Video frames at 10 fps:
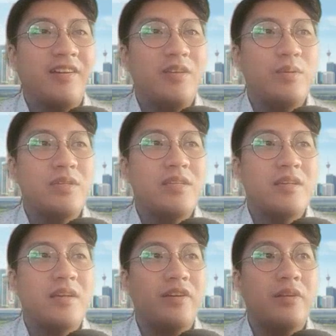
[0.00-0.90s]

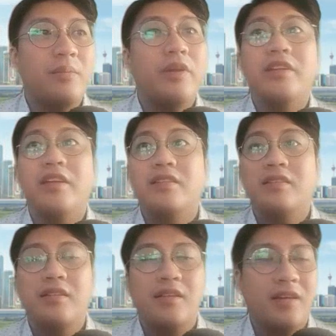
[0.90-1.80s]
uses earth abundant
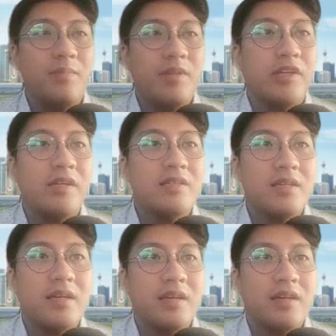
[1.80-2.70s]

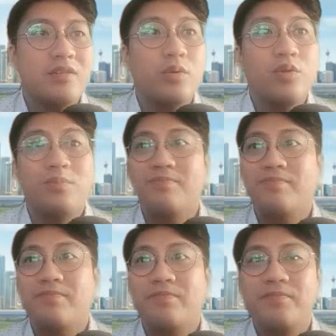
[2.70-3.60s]
materials like sodium.
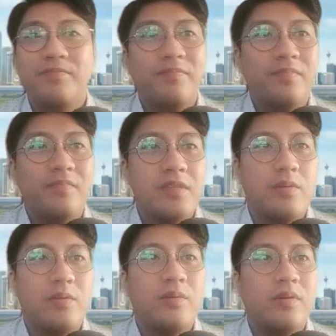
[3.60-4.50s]

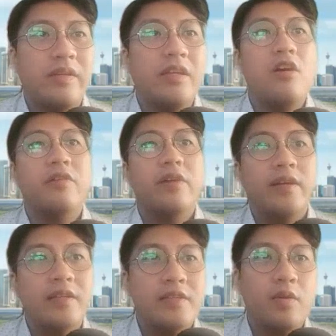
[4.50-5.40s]
So in the long
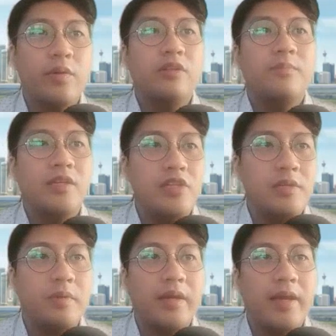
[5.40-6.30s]
run, it's going to be
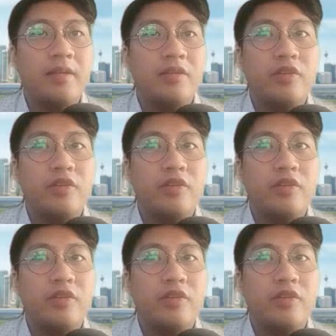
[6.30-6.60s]
cheaper and